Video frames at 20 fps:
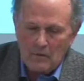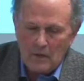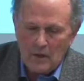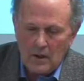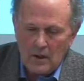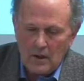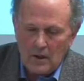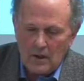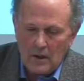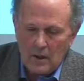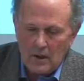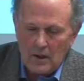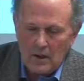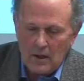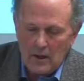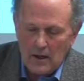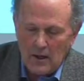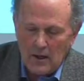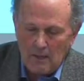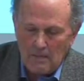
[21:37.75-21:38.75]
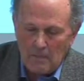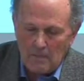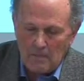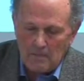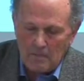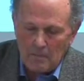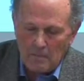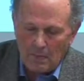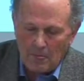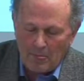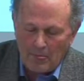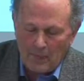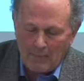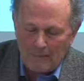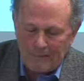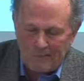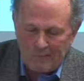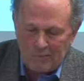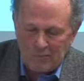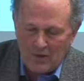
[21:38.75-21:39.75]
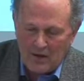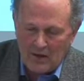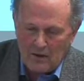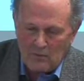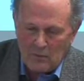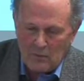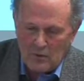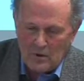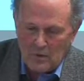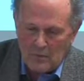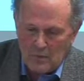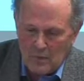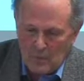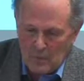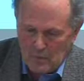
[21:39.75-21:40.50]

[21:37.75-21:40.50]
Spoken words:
Well, that would